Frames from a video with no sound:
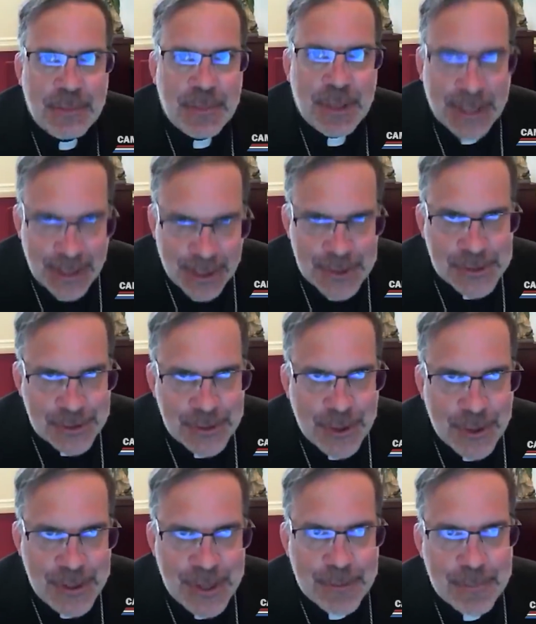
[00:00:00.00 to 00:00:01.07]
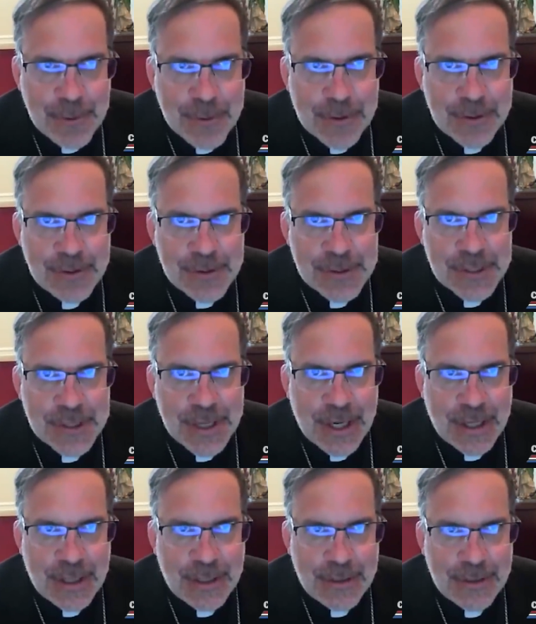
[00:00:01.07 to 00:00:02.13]
But I also know the importance
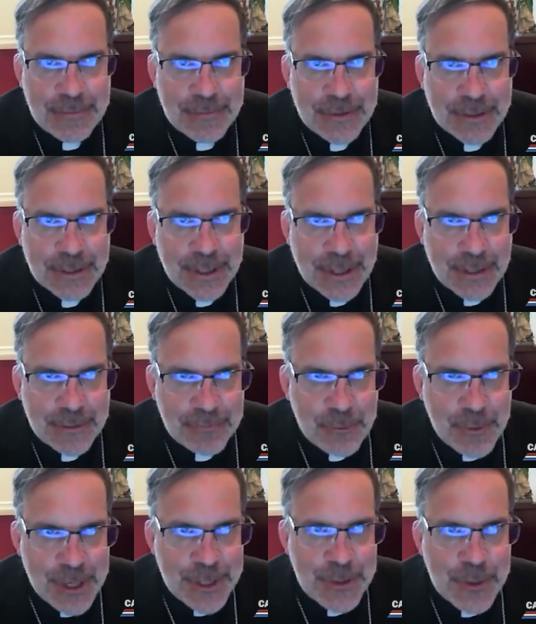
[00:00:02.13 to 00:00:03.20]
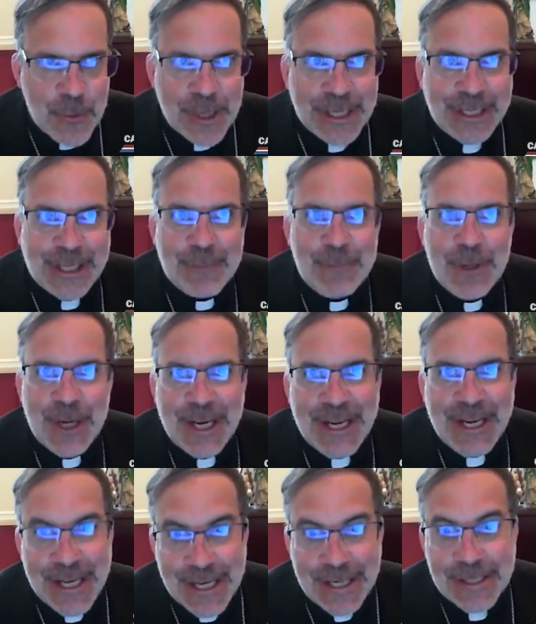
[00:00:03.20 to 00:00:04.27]
of, of we in the white community
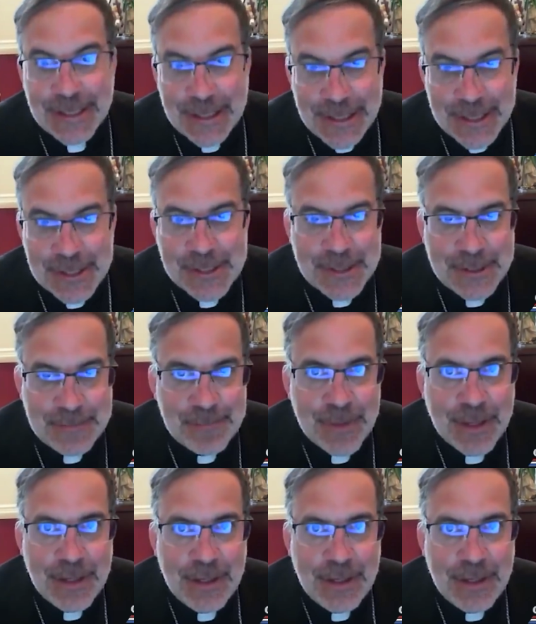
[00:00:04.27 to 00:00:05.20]
needing to listen.